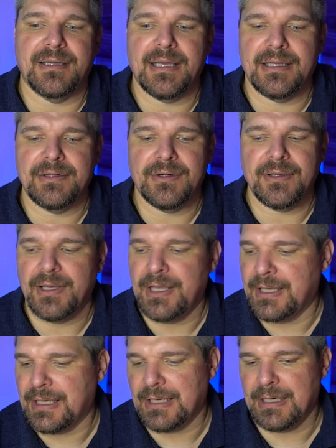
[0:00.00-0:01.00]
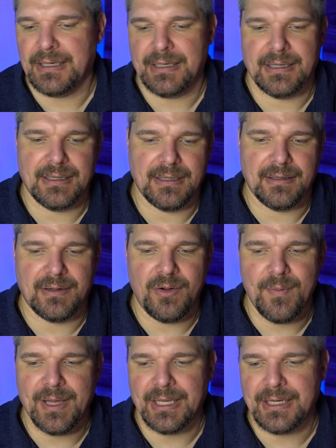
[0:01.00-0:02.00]
And you're like,
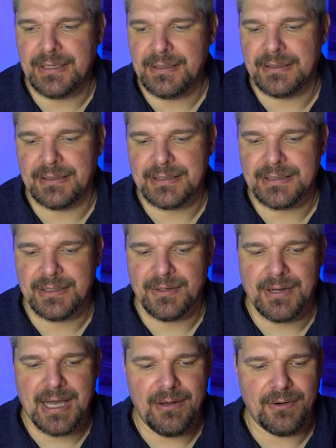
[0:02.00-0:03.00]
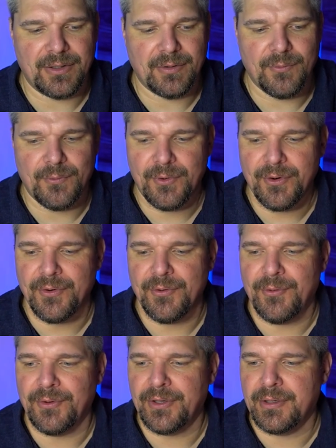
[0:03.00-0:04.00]
oh my goodness, you know, how in the
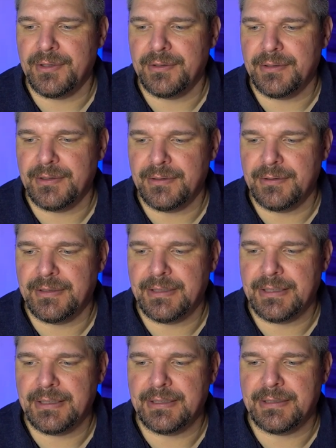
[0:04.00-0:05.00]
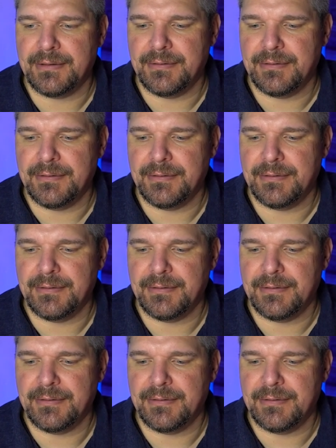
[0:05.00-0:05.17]
world did